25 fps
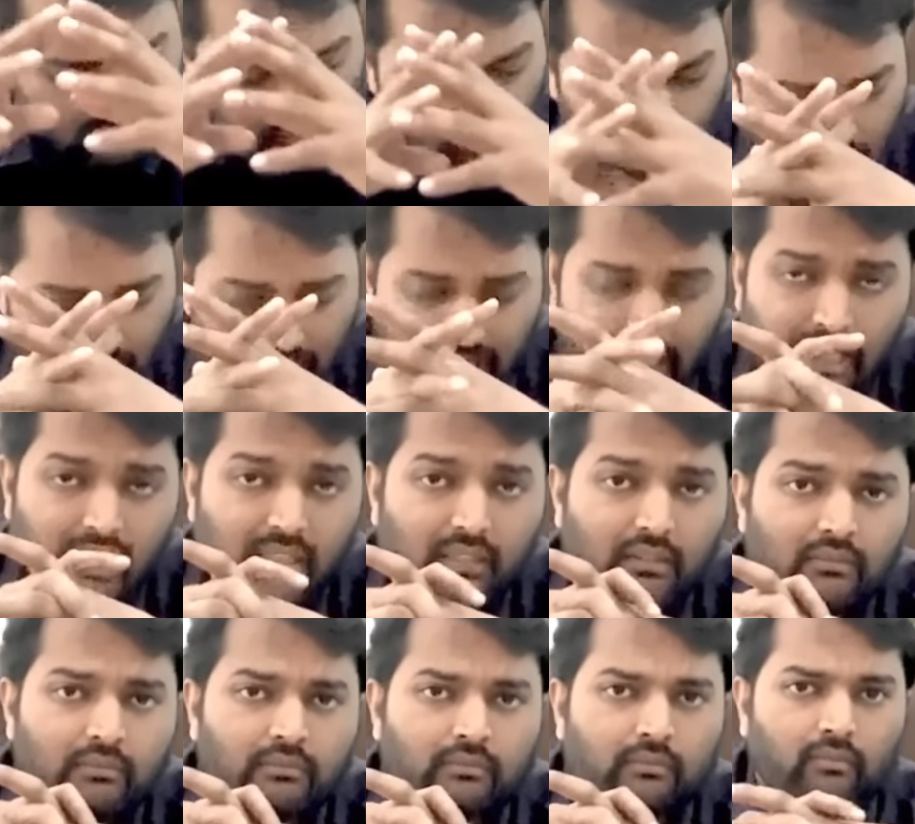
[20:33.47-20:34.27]

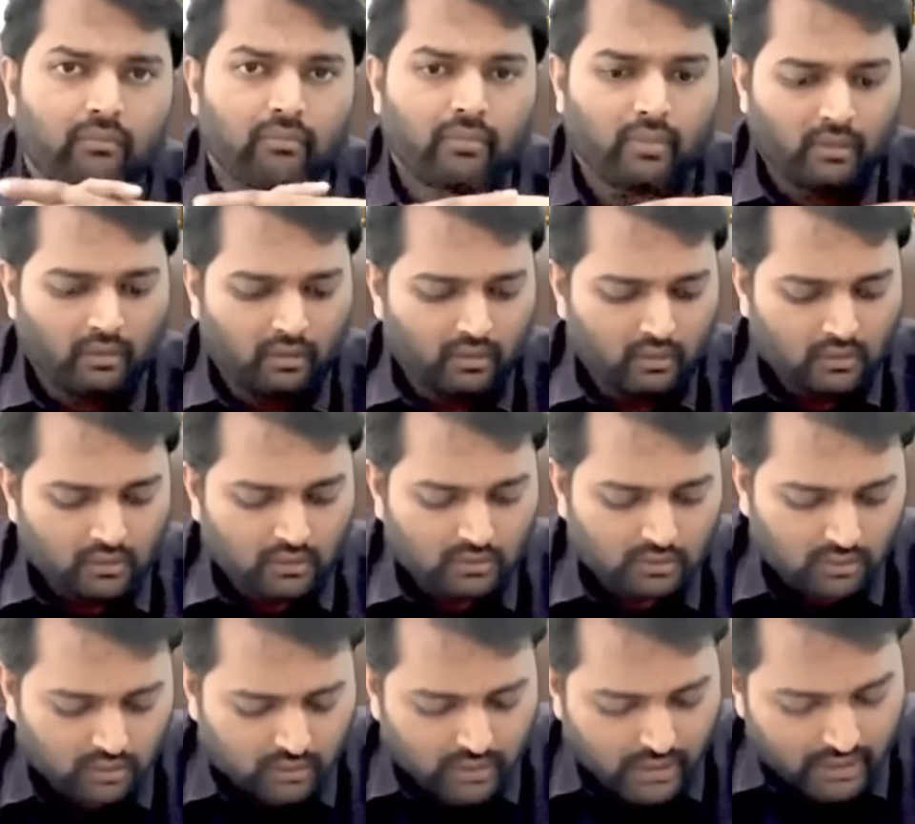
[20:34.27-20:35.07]
again.
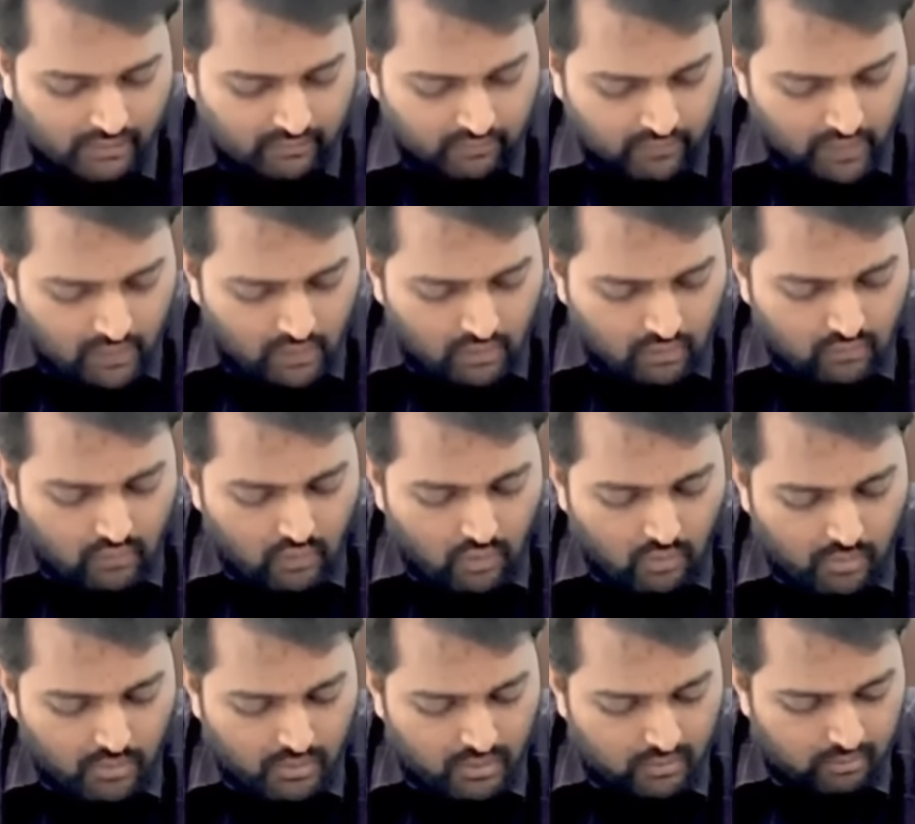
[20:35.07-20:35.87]
So time value of
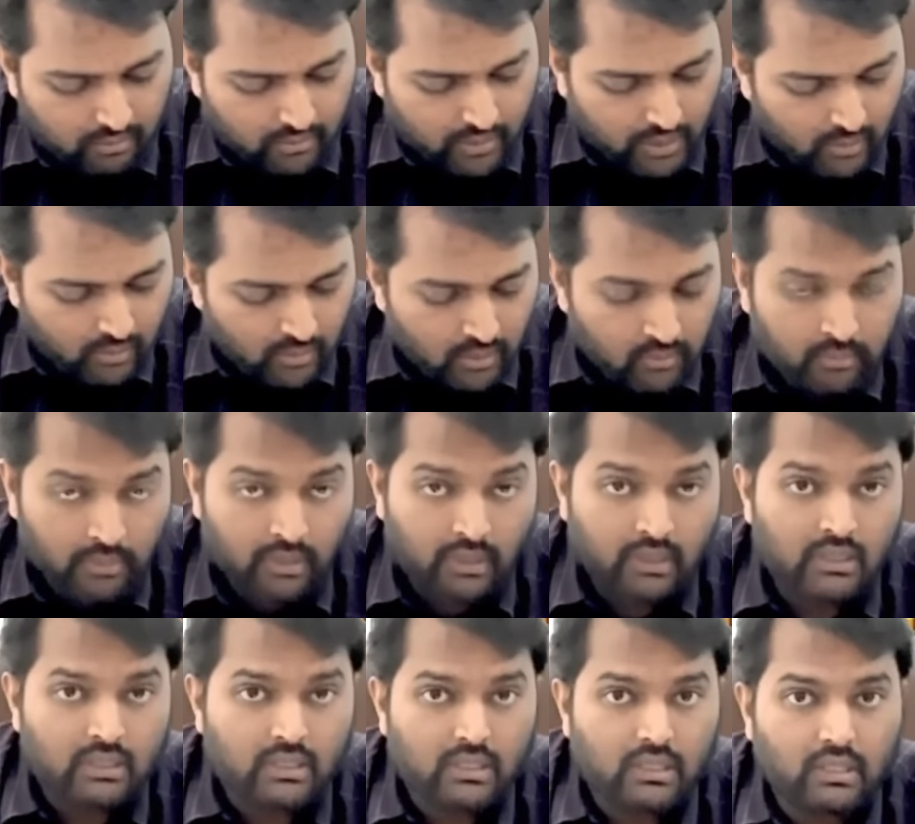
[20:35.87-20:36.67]
option premium
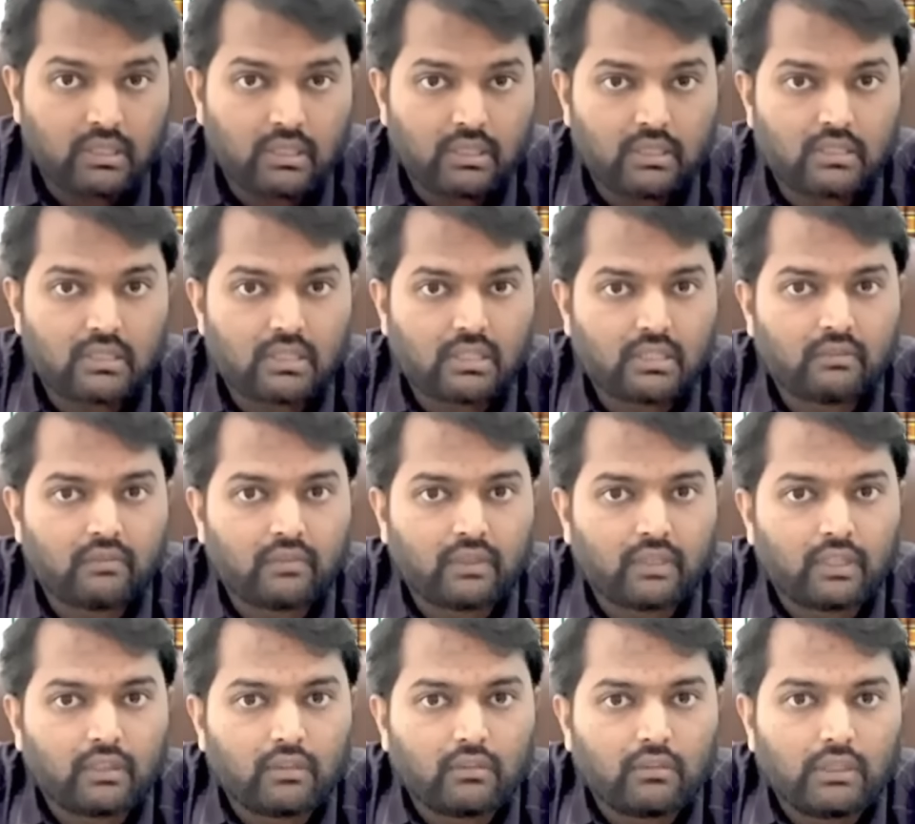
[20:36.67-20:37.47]
minus intrinsic
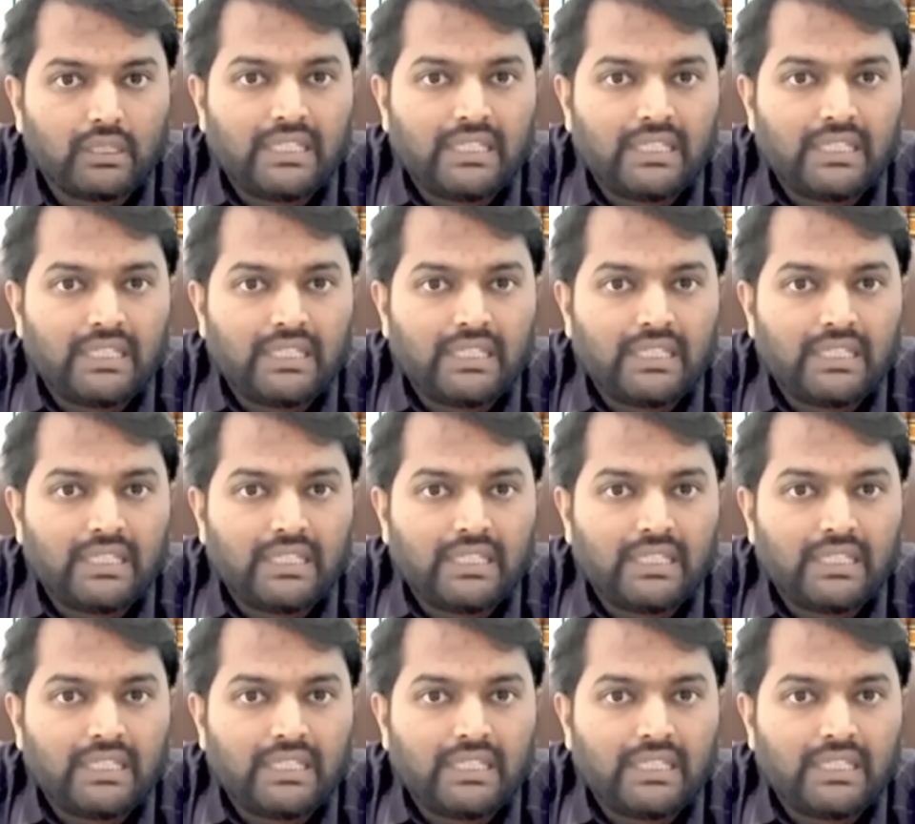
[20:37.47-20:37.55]
value.